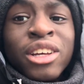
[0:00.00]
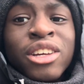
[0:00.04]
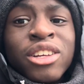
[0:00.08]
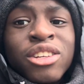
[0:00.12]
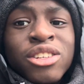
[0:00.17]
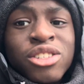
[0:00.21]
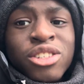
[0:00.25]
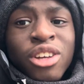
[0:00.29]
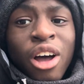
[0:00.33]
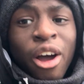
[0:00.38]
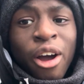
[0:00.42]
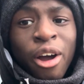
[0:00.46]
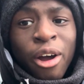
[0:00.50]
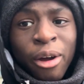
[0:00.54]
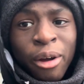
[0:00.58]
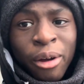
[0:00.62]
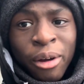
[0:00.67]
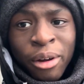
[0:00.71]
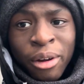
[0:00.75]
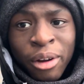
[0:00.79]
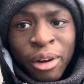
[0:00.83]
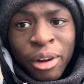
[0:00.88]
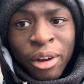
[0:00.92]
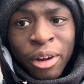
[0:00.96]

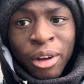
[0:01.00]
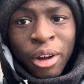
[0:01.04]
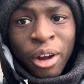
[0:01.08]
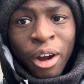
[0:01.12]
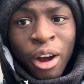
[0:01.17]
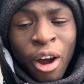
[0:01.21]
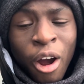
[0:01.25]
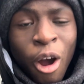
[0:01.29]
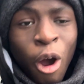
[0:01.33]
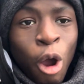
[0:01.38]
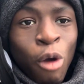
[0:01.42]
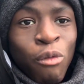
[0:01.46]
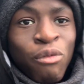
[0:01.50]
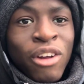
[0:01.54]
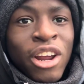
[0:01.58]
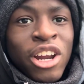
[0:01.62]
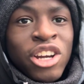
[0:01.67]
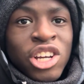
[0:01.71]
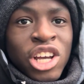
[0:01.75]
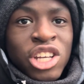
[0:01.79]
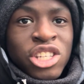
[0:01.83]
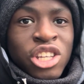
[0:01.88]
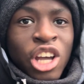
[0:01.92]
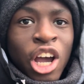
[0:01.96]
So hopefully it
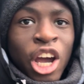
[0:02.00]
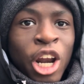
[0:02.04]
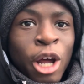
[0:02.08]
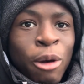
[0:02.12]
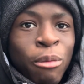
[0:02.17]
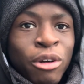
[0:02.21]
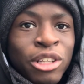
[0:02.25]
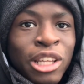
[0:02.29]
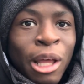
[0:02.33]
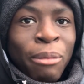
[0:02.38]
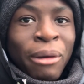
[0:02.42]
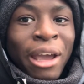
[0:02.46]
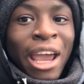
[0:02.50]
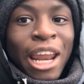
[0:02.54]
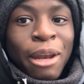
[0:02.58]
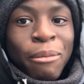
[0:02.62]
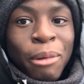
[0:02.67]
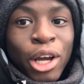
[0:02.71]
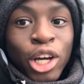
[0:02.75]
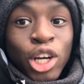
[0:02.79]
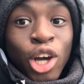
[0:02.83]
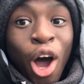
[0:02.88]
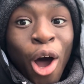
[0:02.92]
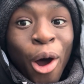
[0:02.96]
does turn up because I'm getting a
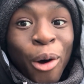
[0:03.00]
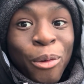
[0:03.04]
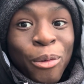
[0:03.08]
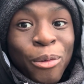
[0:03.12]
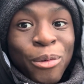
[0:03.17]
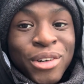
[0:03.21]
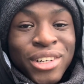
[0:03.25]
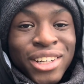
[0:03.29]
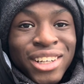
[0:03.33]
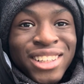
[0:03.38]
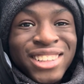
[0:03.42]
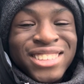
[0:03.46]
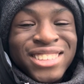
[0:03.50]
bit cold.